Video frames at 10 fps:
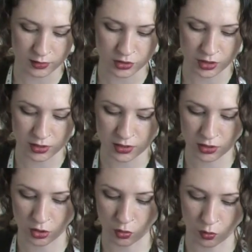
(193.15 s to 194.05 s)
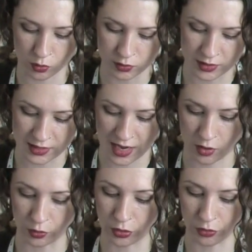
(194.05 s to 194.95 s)
Just go
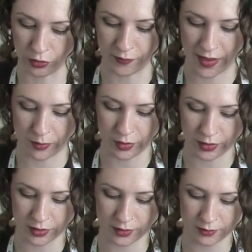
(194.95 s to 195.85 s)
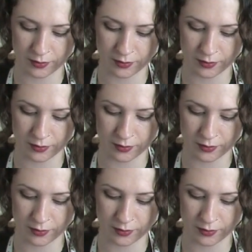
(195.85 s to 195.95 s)
down through the fabric